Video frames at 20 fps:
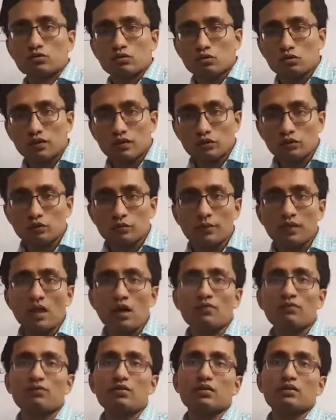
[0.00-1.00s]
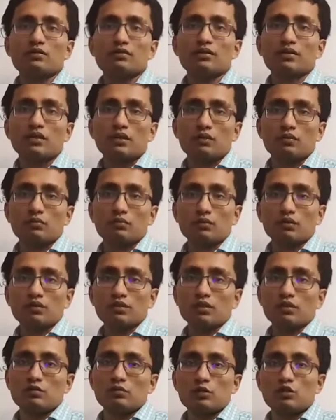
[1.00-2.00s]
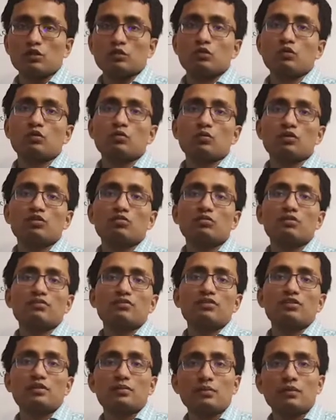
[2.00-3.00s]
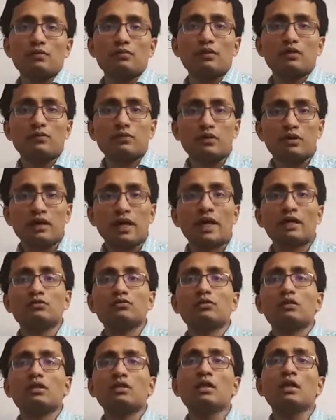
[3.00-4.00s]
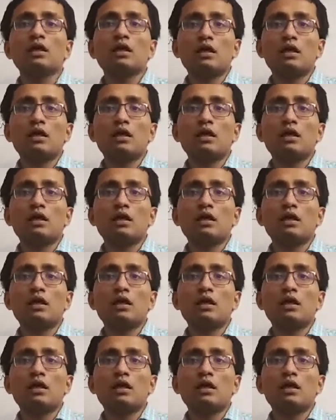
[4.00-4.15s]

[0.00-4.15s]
So there should be an upward trend which will be visible when we are actually